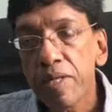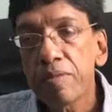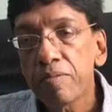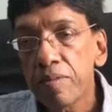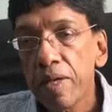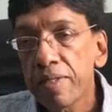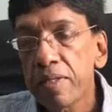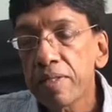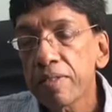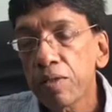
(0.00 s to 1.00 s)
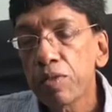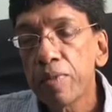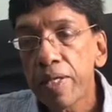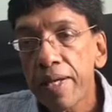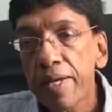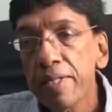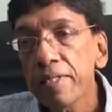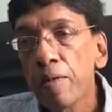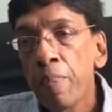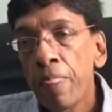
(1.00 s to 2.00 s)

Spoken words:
That I think is going to be the case.